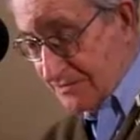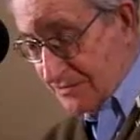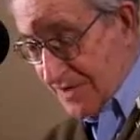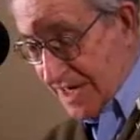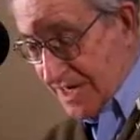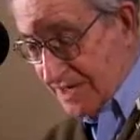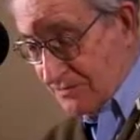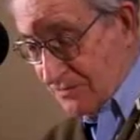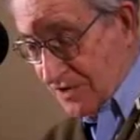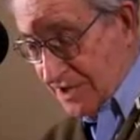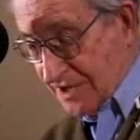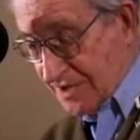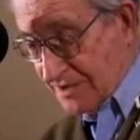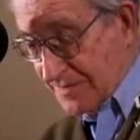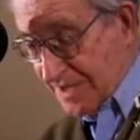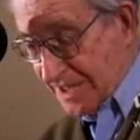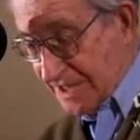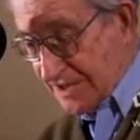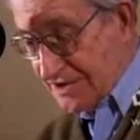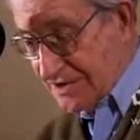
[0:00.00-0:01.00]
He ran one of the
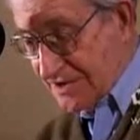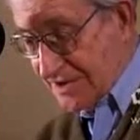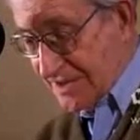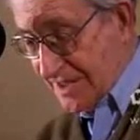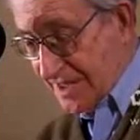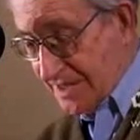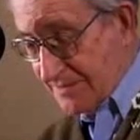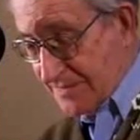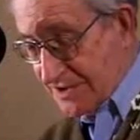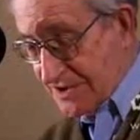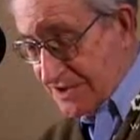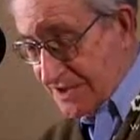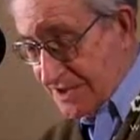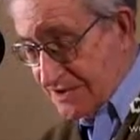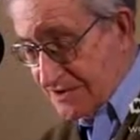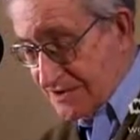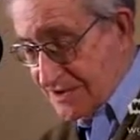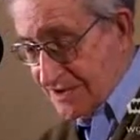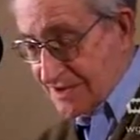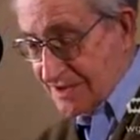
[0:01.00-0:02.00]
biggest
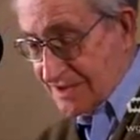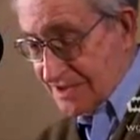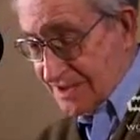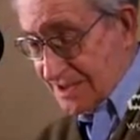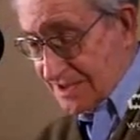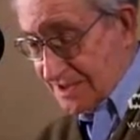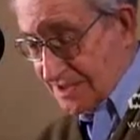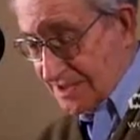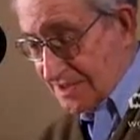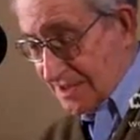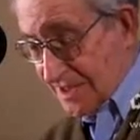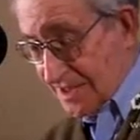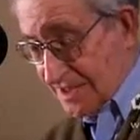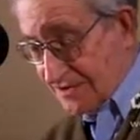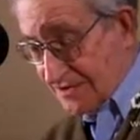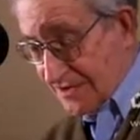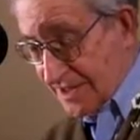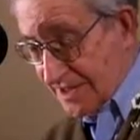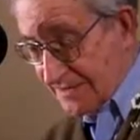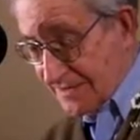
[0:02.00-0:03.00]
embassies in the
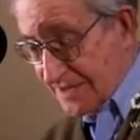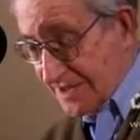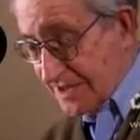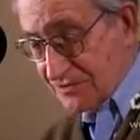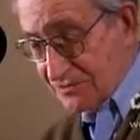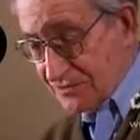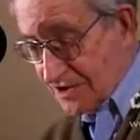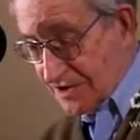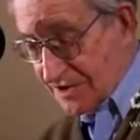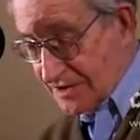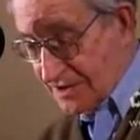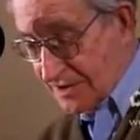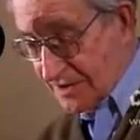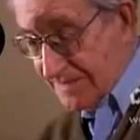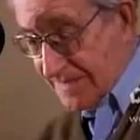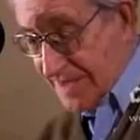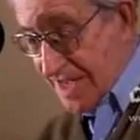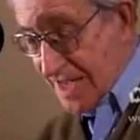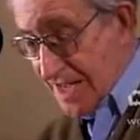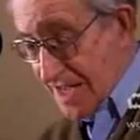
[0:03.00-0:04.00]
country, in the
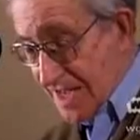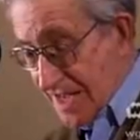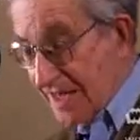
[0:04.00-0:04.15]
world,